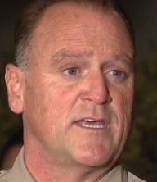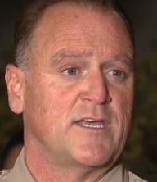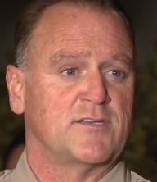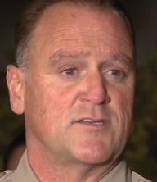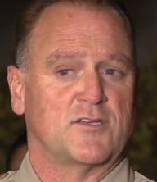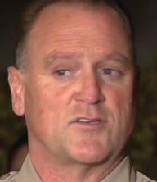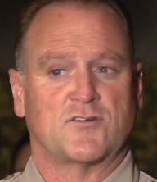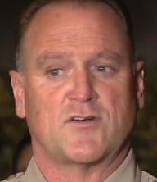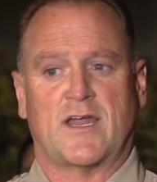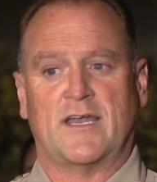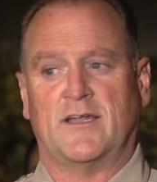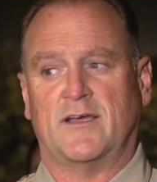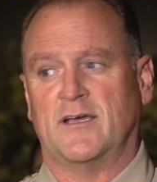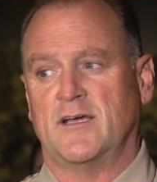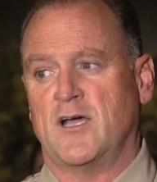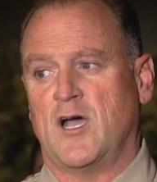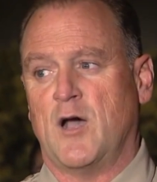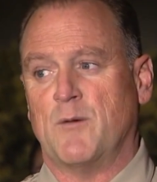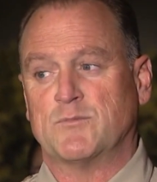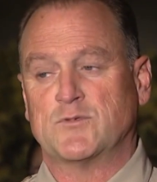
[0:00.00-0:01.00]
to try to
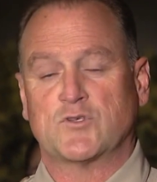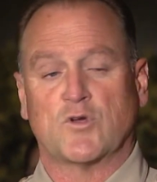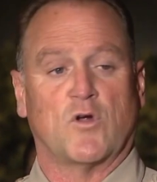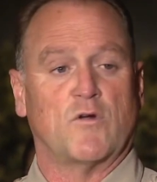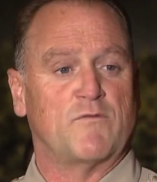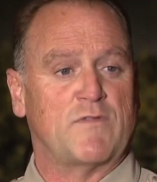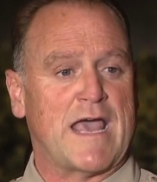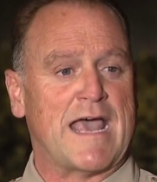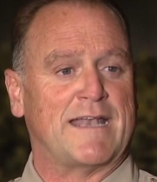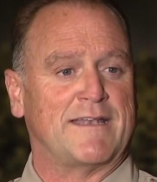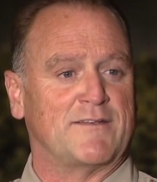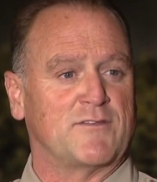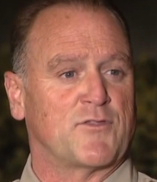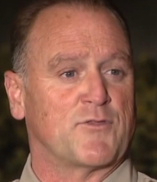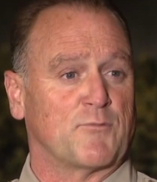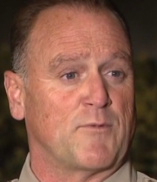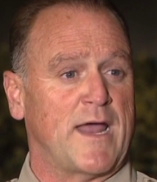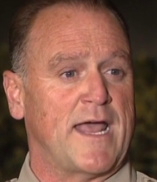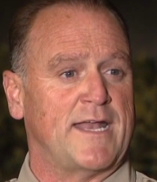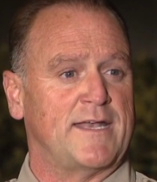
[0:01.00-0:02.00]
absorb that
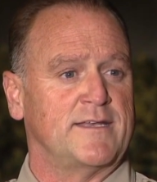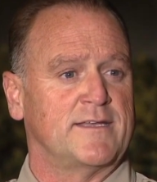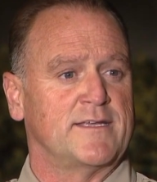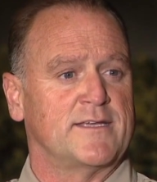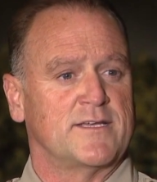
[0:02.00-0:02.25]
threat